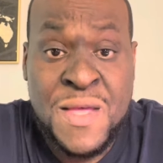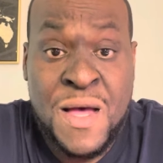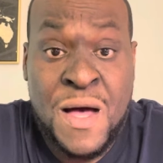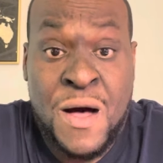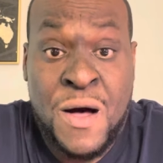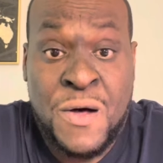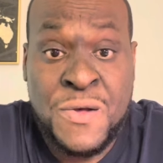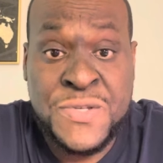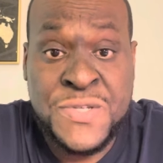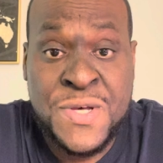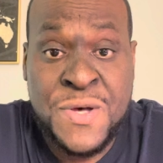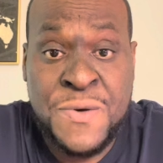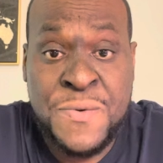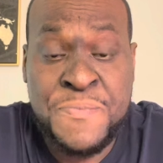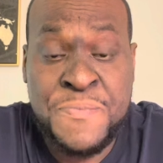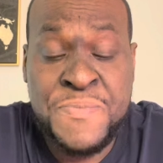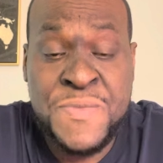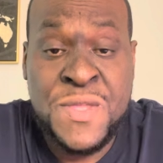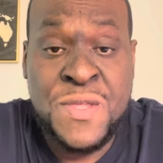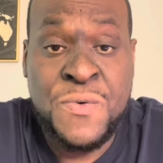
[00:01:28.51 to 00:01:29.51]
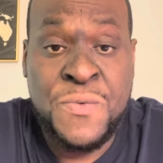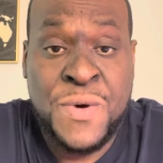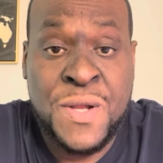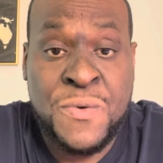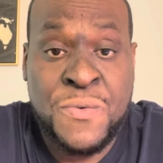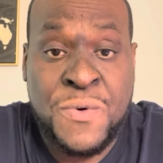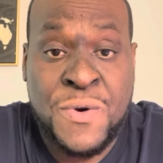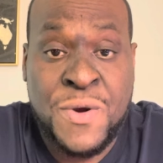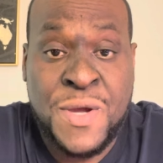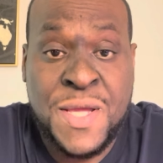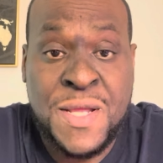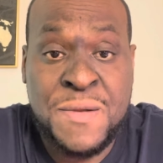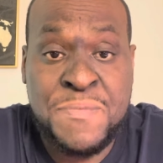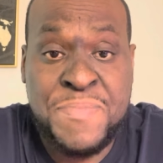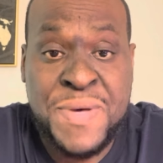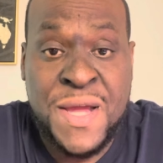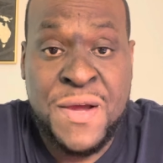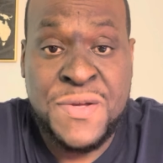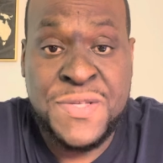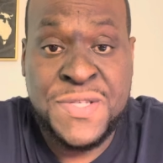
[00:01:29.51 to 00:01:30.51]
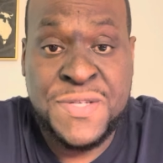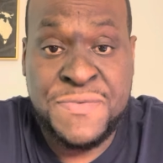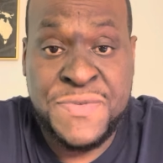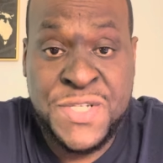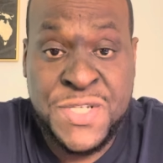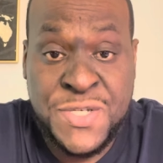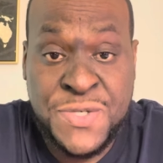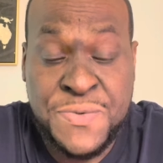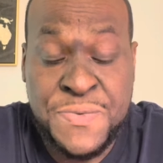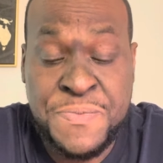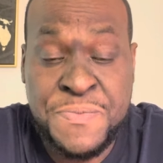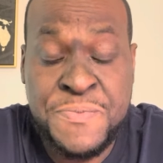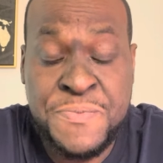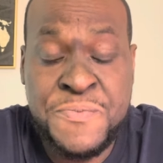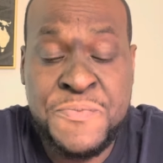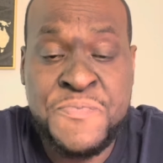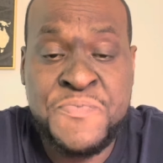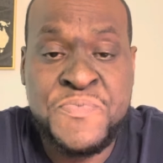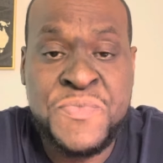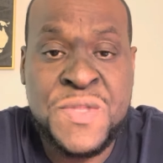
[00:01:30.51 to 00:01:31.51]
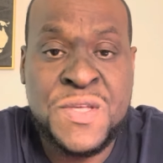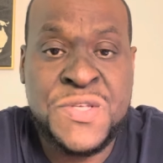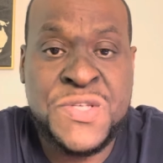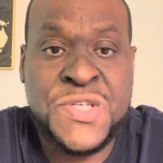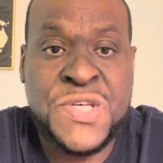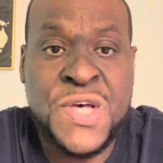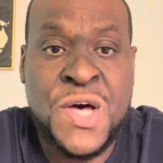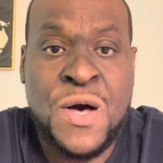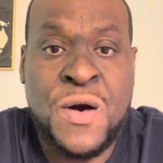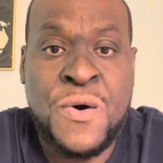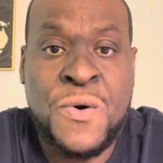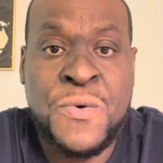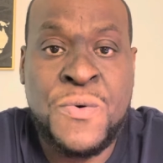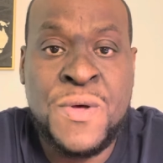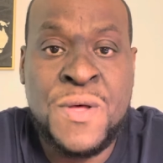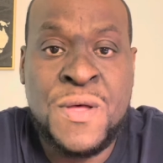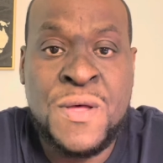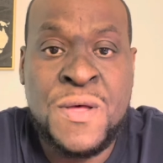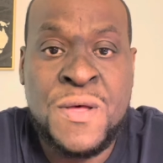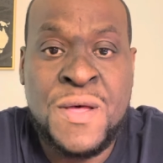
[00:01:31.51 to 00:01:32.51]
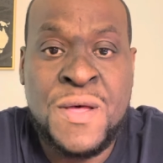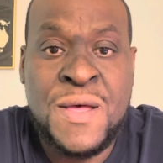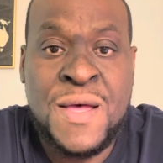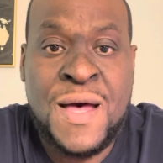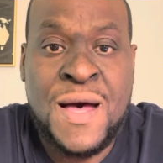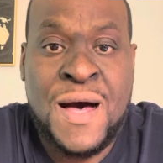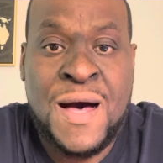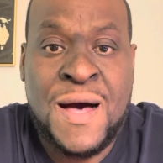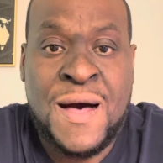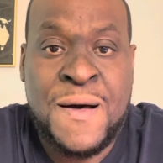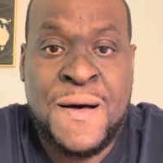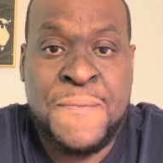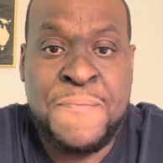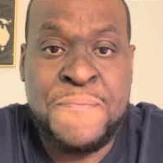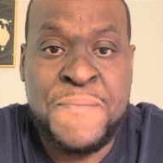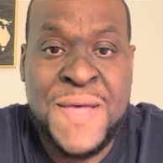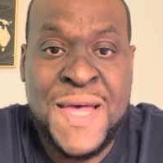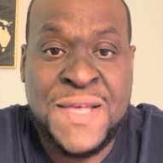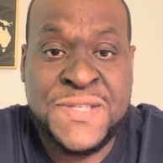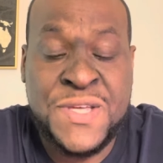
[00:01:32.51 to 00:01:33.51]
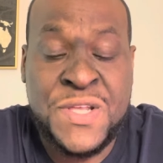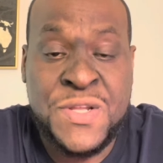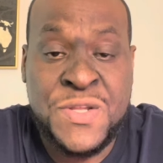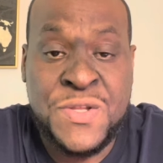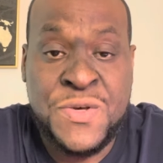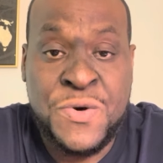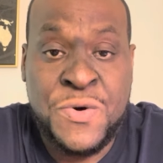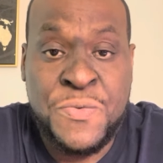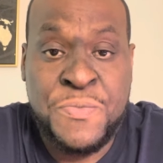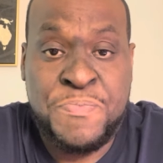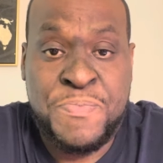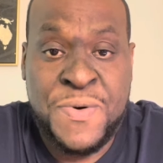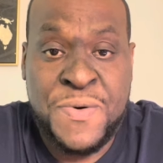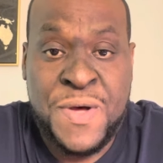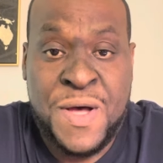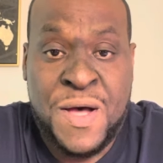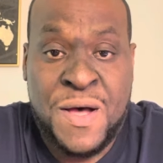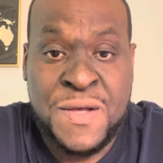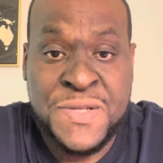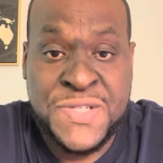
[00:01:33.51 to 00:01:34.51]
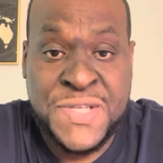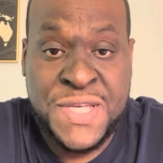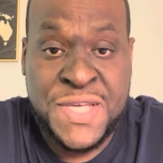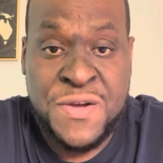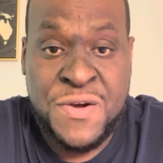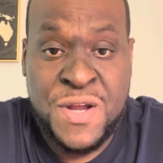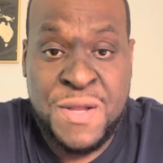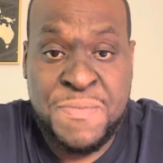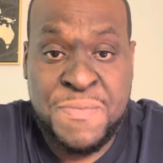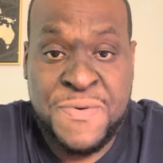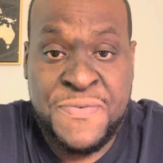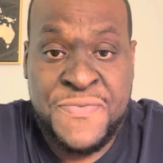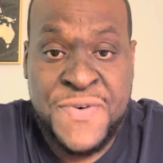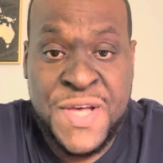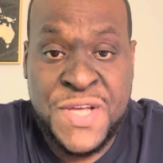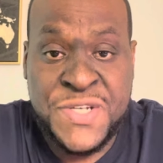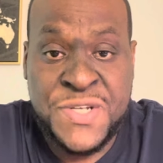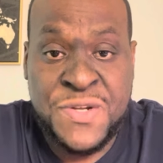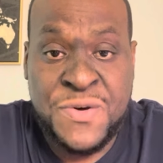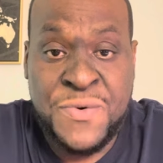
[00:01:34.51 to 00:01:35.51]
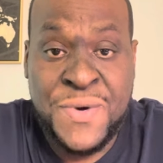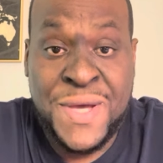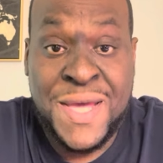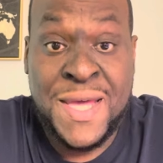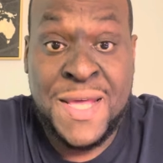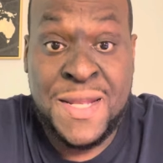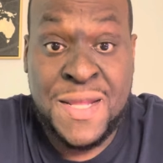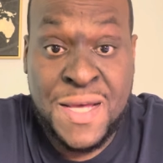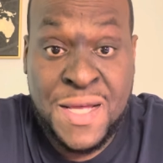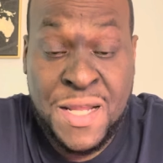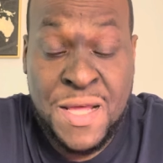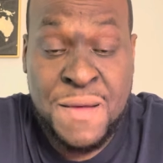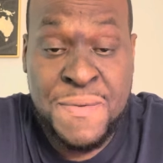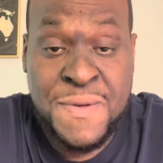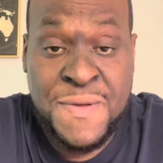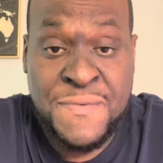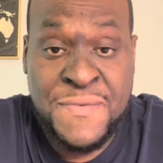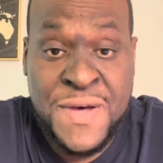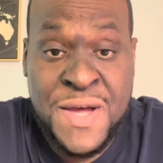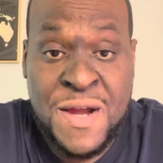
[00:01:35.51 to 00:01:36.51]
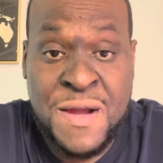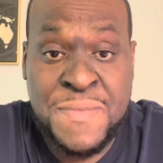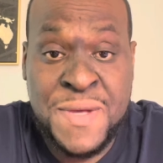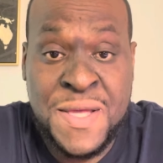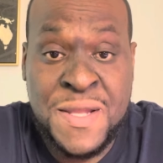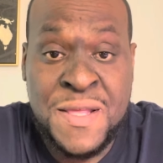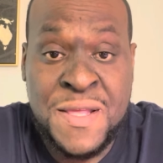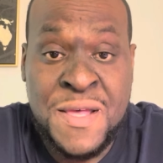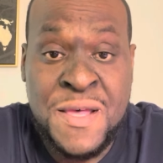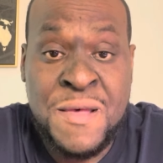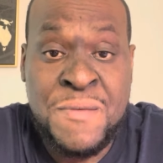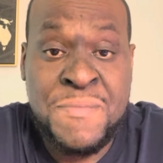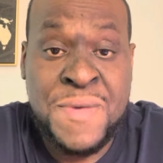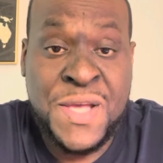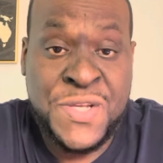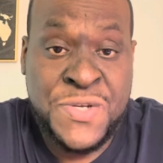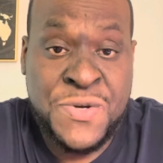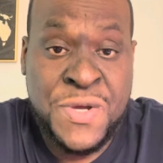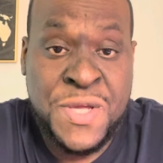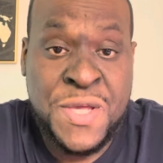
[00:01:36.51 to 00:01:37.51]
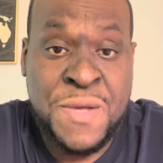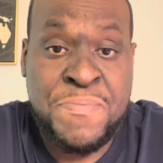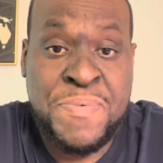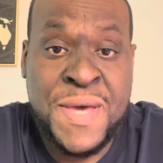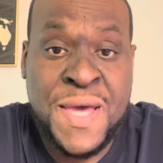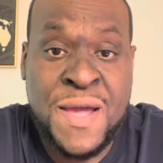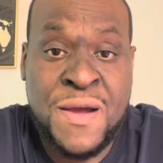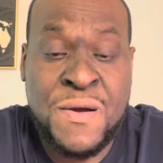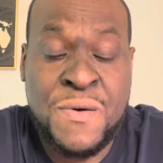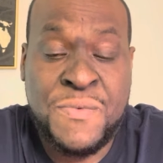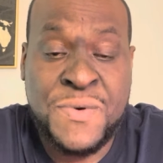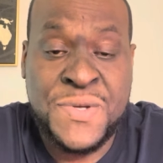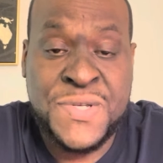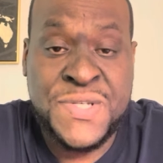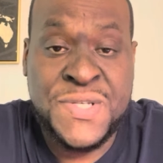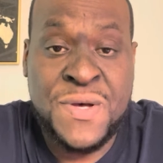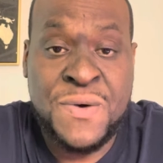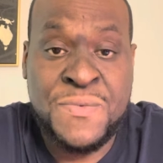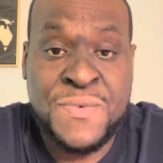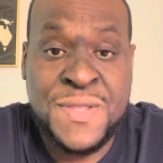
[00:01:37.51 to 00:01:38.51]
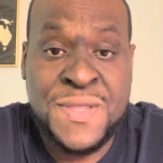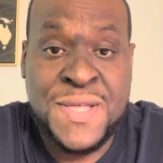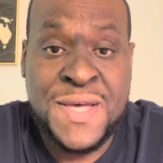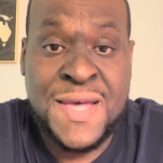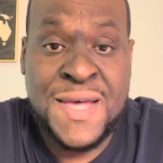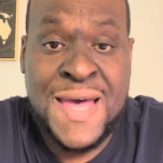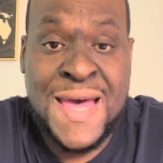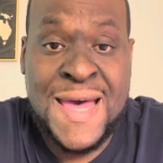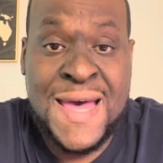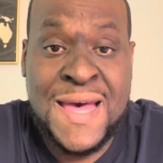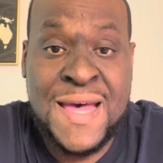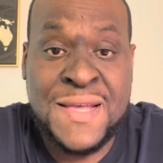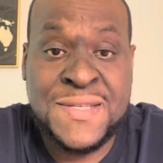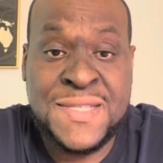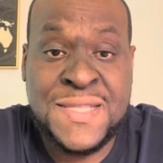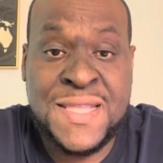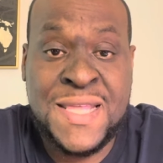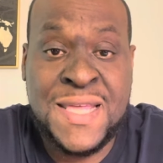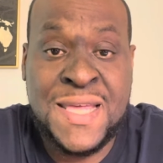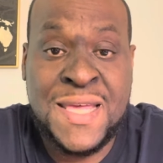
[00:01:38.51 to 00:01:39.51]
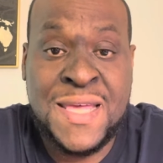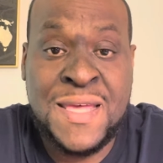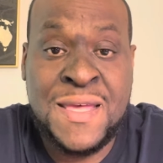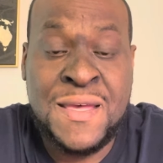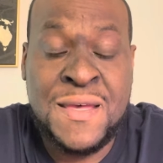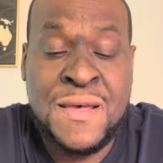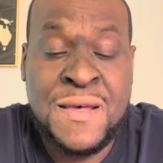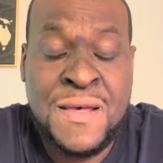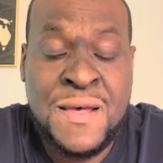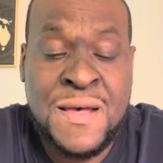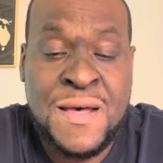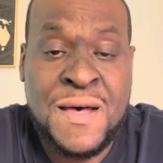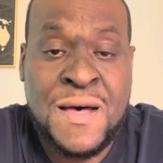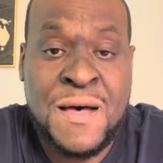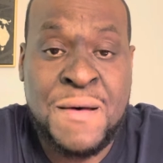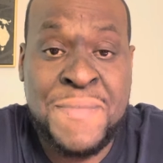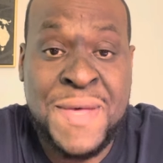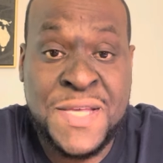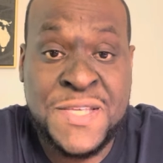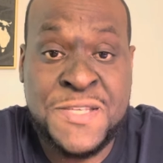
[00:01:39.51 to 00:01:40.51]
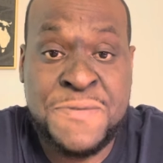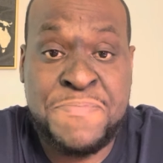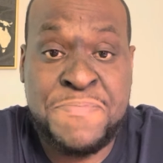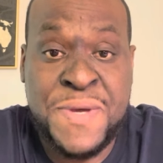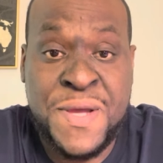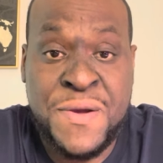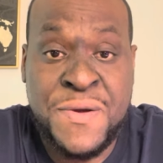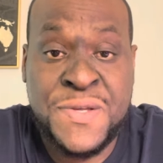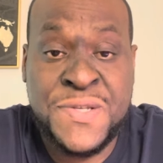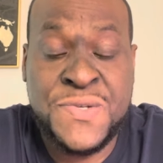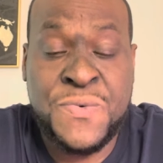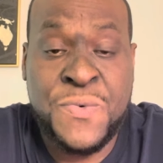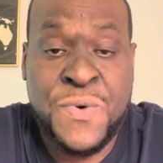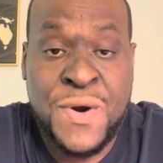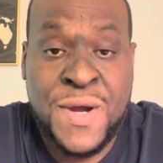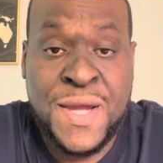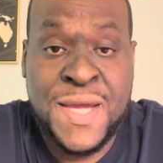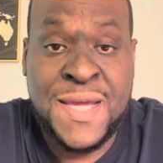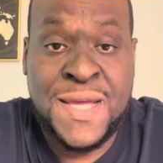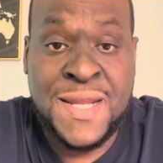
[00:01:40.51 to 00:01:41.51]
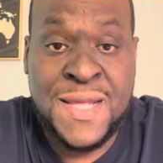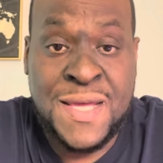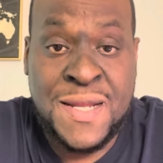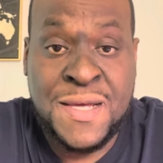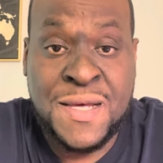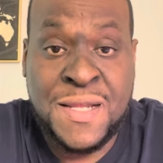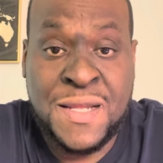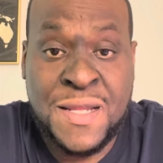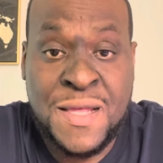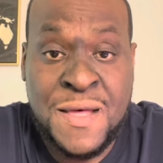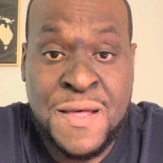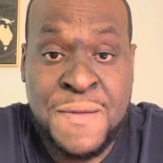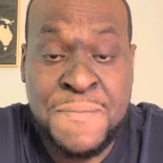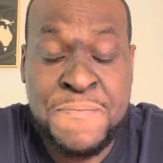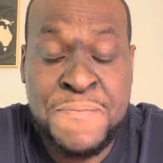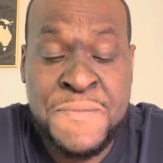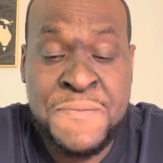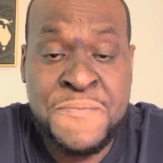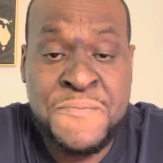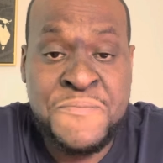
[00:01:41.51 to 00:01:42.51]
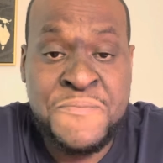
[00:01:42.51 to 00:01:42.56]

Also, you want to work in pairs of two. So um, as a new uh, security professional in the club environment, make sure you pair it with someone that has the um, experience working in the club.